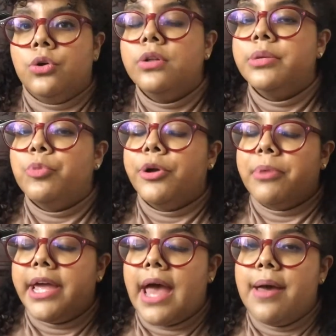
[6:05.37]
Golden Boy
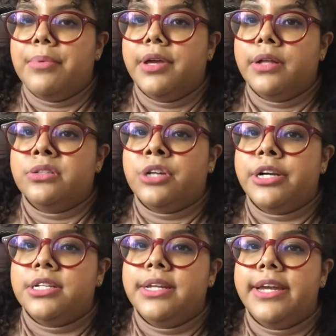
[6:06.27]
by Abigail
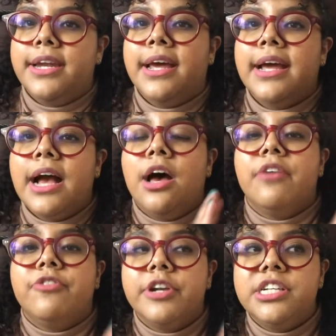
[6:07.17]
Tartlin.
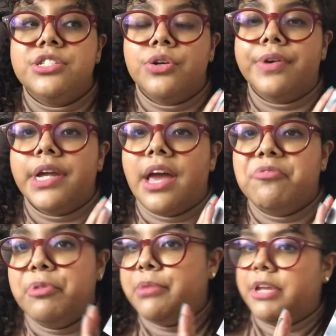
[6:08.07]
Funny story,
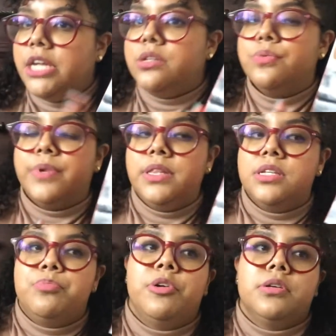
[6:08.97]
I've been meaning to read
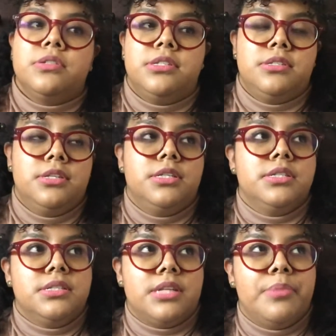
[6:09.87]
this book
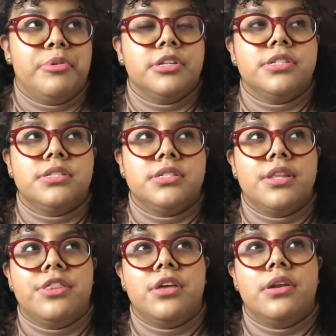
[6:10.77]
since
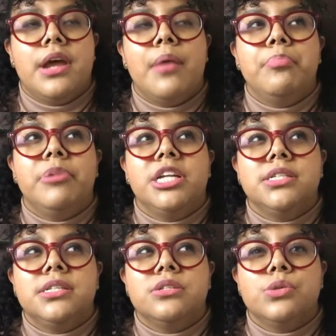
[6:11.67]
Diversathon
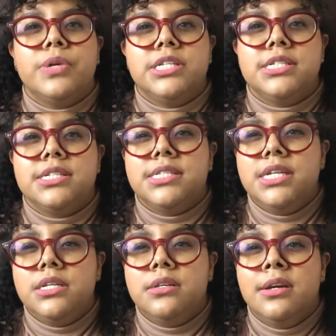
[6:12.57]
happened in
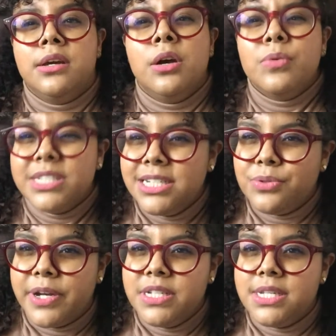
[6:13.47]
2016. Was it
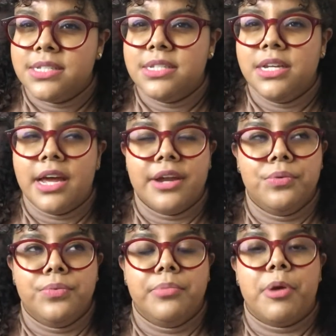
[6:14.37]
2016? I
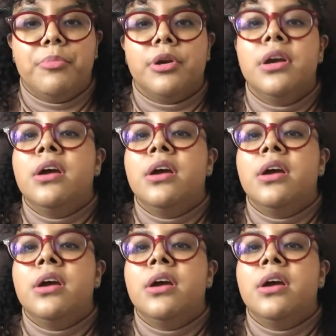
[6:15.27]
don't remember.